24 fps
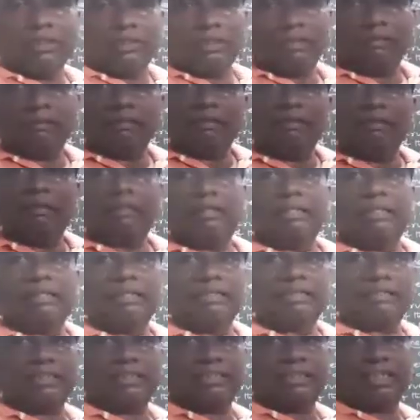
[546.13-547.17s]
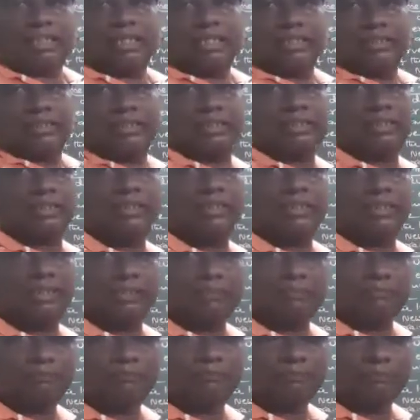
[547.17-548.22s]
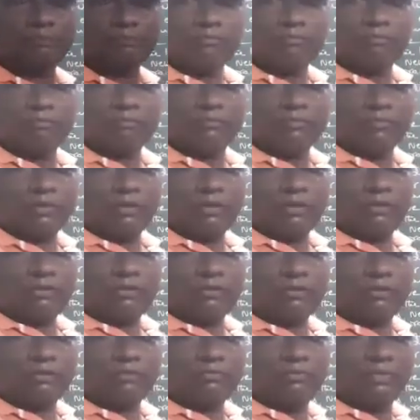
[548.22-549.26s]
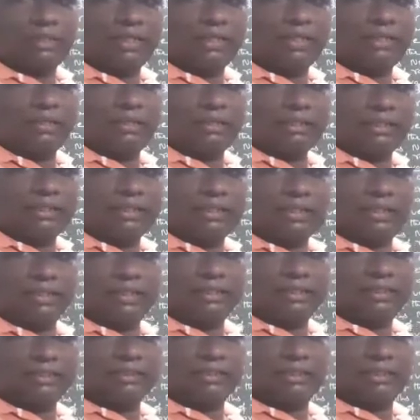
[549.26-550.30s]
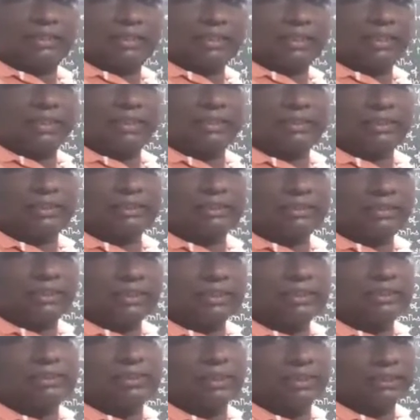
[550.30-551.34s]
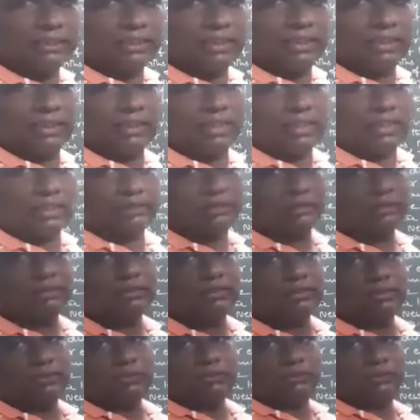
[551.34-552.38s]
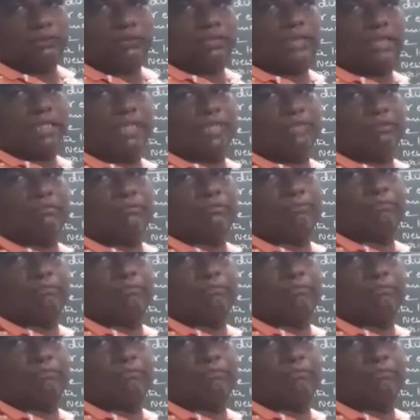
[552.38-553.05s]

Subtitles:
nearly desert conditions here. So where nearly desert conditions, in such areas, which kind of